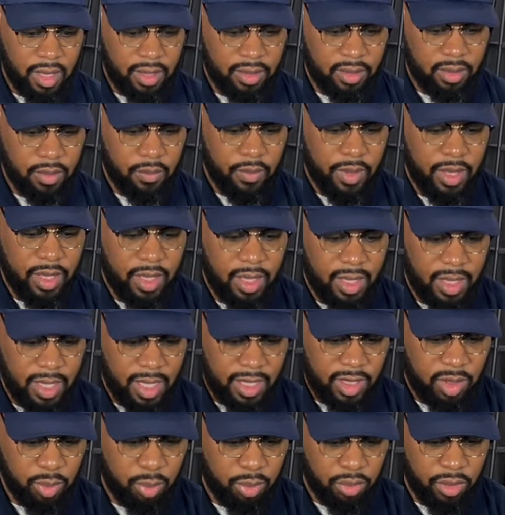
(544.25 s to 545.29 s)
so we can get
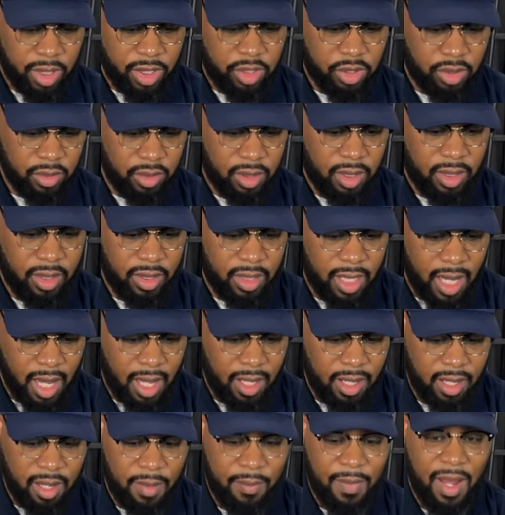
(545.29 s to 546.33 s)
nice pressure. Look at
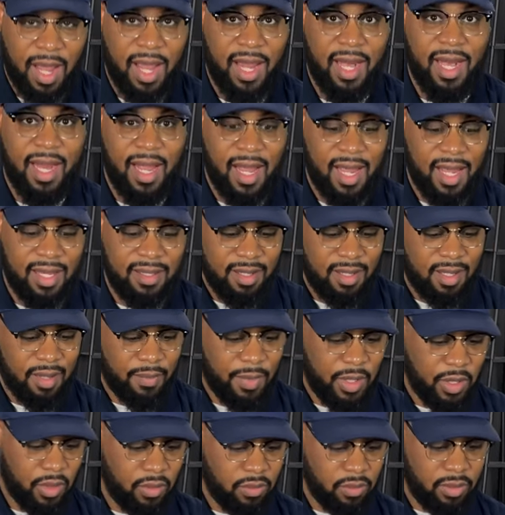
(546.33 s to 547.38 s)
that. Come on, guys. Come
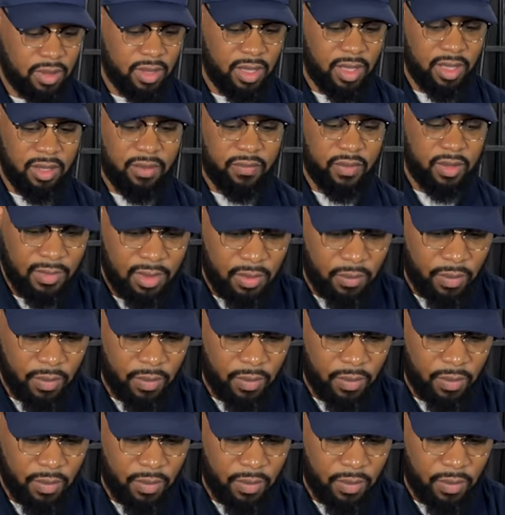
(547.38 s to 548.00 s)
on. Oh, is that even?